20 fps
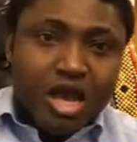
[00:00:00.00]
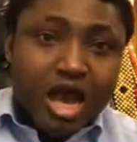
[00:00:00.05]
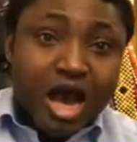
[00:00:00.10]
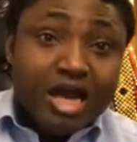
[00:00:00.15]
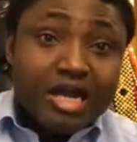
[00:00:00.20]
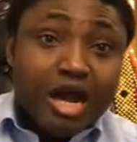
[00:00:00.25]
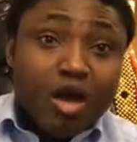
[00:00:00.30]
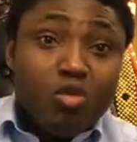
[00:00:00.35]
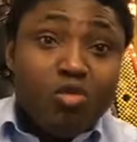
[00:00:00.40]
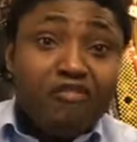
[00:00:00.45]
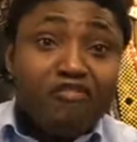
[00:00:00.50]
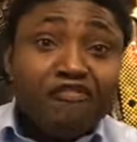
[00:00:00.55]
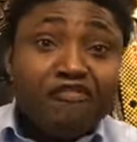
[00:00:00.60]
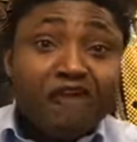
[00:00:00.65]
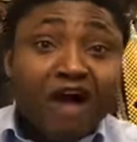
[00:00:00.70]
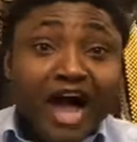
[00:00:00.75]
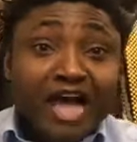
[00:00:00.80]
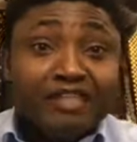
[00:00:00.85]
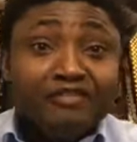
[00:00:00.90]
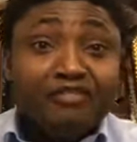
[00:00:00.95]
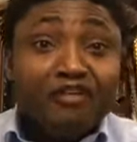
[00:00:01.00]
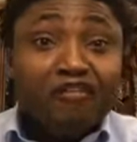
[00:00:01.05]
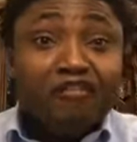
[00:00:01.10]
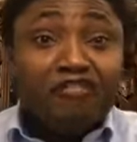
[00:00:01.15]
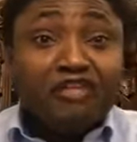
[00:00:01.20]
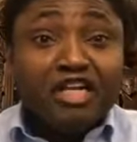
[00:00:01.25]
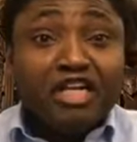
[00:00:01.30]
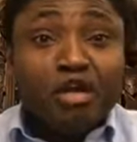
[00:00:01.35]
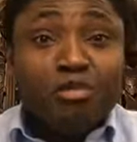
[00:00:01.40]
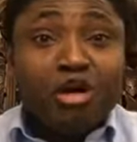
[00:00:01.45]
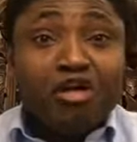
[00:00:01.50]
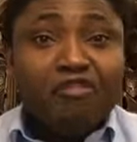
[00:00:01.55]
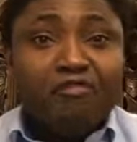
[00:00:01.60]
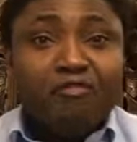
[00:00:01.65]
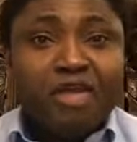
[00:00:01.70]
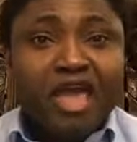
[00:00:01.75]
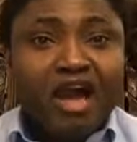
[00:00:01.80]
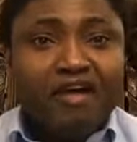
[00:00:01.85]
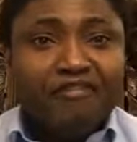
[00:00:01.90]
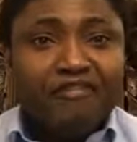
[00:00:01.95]
And I will fight for freedom of
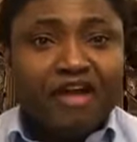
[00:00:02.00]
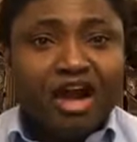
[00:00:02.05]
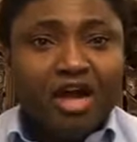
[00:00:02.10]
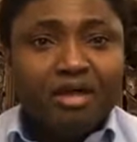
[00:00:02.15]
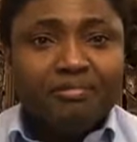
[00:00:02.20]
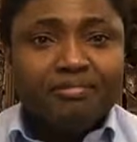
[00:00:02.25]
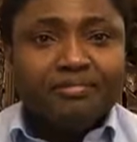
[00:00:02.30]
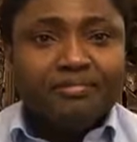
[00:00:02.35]
Biafra.